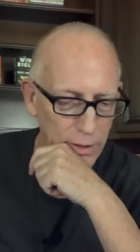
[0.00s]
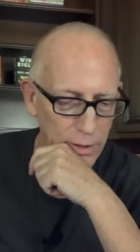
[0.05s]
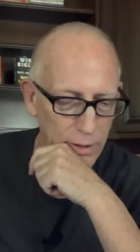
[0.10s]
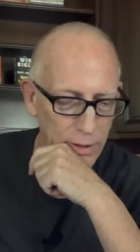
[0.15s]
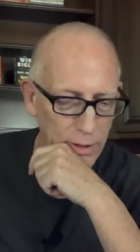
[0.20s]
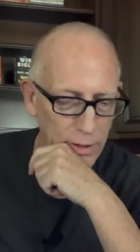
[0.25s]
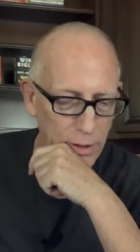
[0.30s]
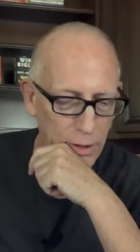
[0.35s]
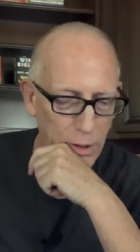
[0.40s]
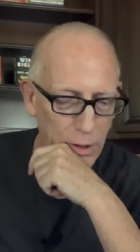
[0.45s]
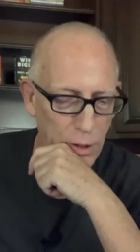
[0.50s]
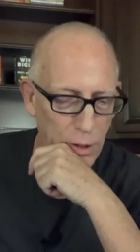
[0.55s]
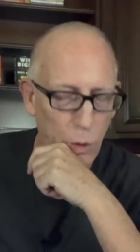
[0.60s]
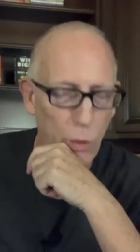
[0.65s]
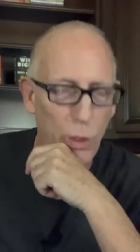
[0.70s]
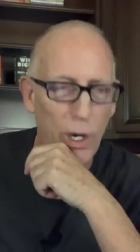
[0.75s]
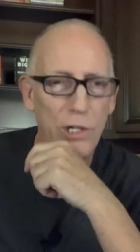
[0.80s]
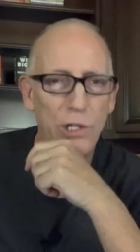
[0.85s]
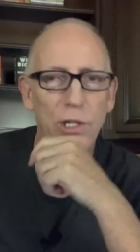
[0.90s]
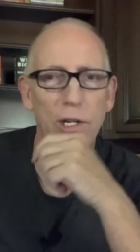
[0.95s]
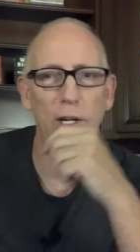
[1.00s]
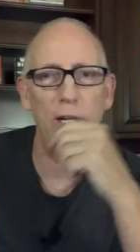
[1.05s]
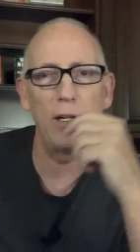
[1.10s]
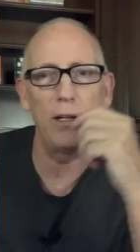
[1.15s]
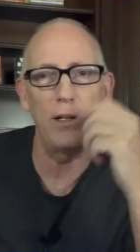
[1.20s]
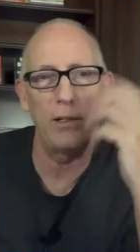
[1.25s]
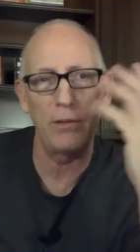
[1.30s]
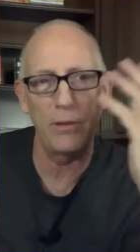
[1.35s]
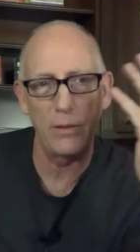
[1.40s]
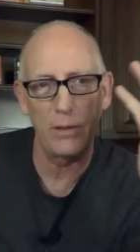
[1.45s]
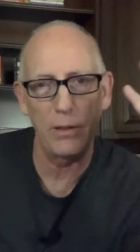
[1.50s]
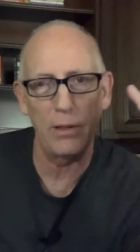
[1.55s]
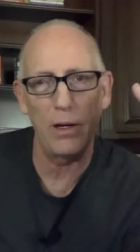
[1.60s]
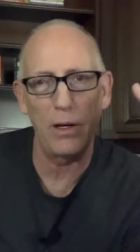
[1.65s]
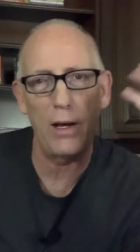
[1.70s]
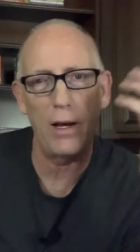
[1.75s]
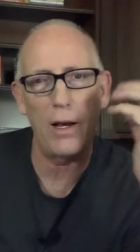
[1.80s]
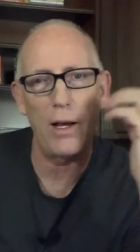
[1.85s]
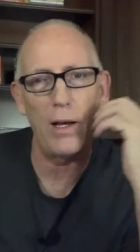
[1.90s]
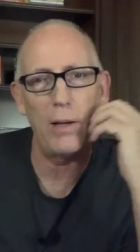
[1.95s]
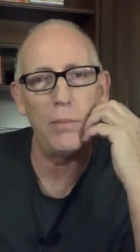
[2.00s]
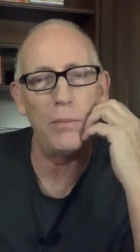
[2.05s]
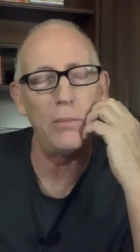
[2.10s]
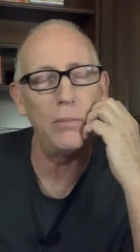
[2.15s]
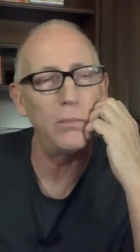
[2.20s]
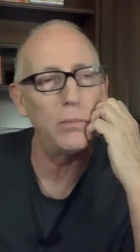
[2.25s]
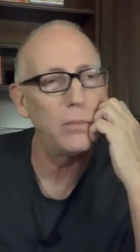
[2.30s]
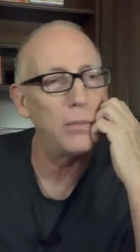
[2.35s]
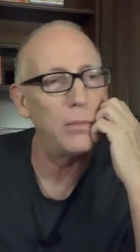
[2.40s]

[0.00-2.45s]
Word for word: the question um,